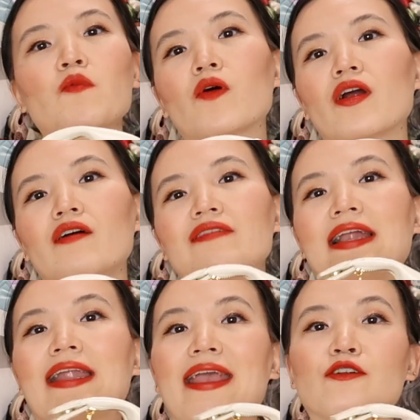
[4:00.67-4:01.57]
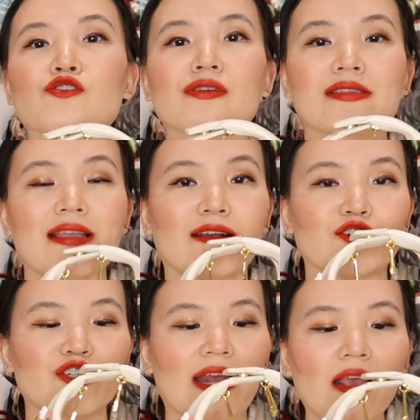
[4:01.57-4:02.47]
more of an interesting
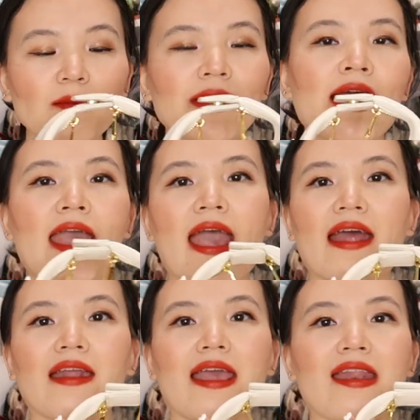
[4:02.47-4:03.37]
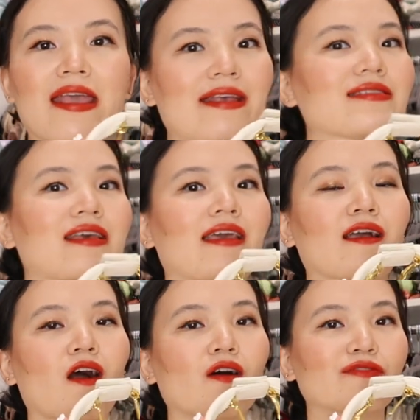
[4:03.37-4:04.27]
shape, and it is a
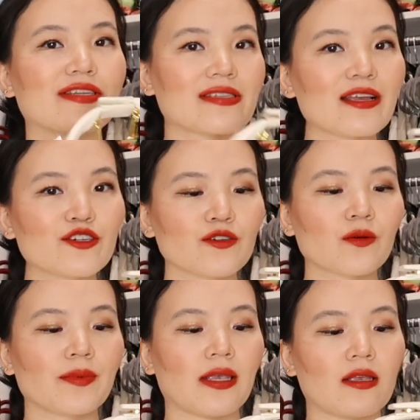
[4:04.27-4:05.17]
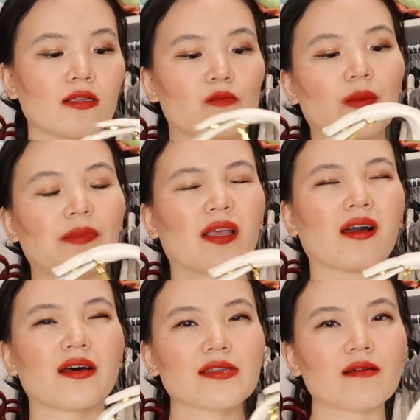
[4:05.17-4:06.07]
conversational piece
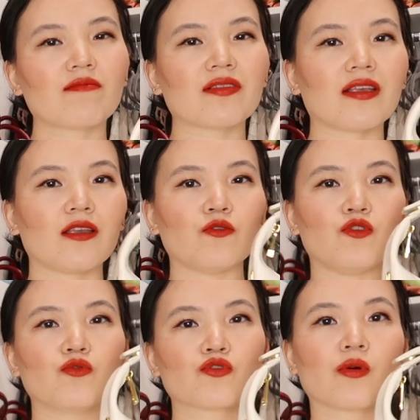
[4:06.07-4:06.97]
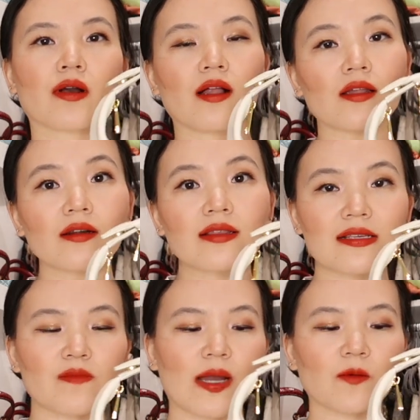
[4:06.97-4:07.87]
because of the neutral color.
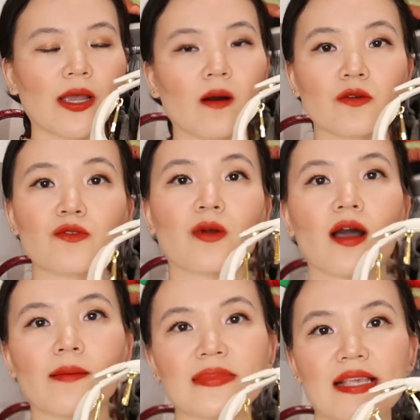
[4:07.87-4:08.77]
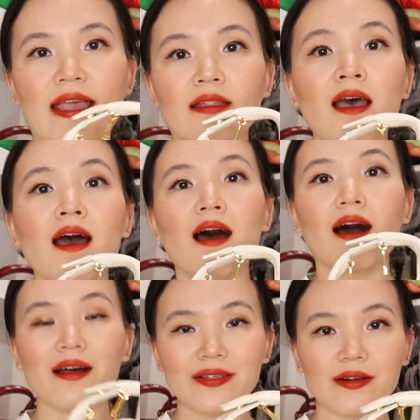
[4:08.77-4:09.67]
This, by the way, also comes in
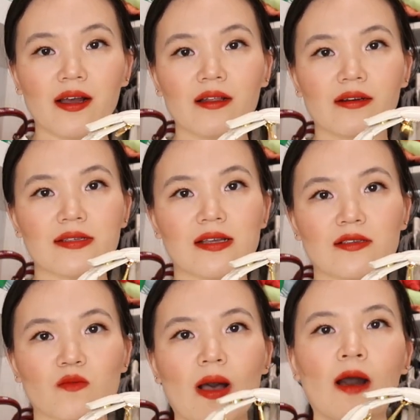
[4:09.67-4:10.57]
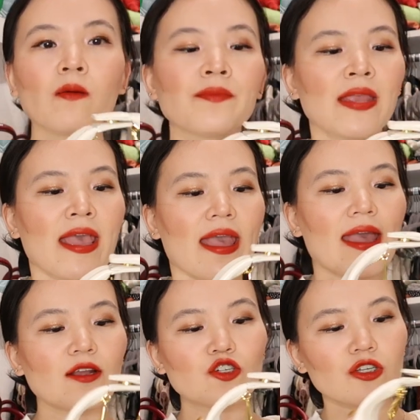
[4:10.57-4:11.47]
other colors as well.
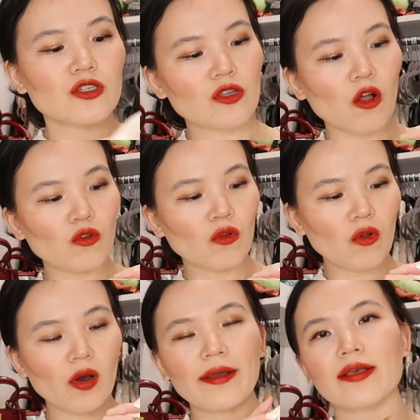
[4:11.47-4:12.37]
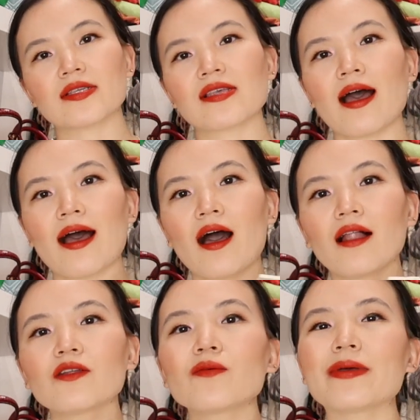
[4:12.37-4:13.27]
It just looks
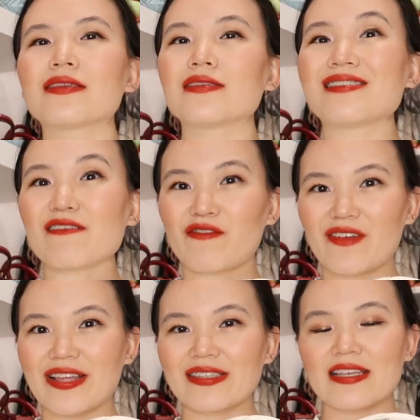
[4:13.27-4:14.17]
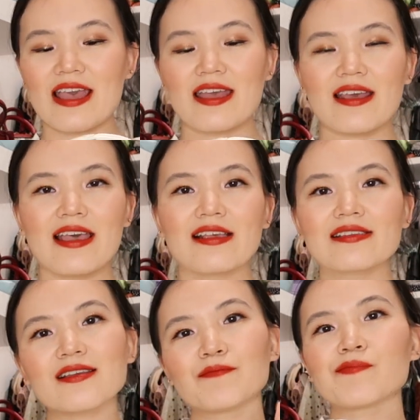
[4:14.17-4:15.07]
a little bit different. It is